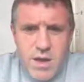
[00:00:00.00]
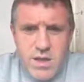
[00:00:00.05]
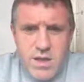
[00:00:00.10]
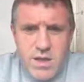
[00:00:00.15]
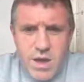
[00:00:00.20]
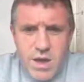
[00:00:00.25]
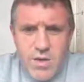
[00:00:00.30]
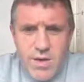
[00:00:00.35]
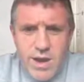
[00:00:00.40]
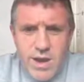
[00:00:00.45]

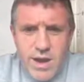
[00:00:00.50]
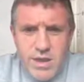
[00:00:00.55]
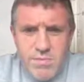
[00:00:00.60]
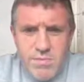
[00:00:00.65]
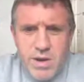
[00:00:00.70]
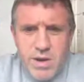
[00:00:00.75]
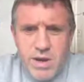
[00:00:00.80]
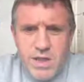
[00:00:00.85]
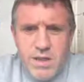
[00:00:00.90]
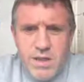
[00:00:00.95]
So
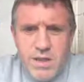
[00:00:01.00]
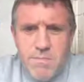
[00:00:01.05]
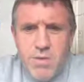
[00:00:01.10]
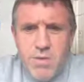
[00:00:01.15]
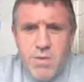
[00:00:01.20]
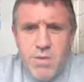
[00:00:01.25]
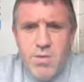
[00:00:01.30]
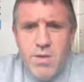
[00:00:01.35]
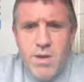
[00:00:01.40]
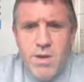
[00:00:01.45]
it's pretty
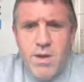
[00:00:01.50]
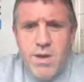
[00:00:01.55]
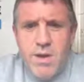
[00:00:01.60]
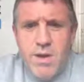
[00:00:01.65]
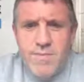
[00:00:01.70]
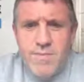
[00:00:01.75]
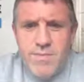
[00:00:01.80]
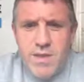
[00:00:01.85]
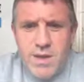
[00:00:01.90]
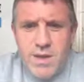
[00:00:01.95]
simple.
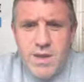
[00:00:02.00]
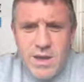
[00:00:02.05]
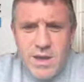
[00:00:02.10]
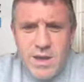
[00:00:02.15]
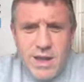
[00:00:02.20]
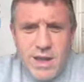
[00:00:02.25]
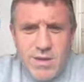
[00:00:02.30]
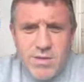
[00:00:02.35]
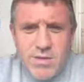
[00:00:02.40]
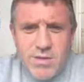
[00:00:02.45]

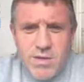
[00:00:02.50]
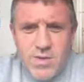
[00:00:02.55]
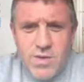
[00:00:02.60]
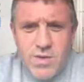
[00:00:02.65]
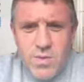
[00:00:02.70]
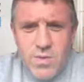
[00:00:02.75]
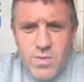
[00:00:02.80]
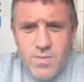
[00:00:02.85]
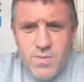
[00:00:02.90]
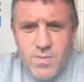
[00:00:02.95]
Click on the
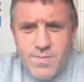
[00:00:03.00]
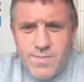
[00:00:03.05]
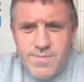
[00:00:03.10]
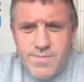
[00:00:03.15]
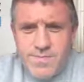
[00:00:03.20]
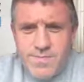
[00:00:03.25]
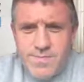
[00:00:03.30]
tool.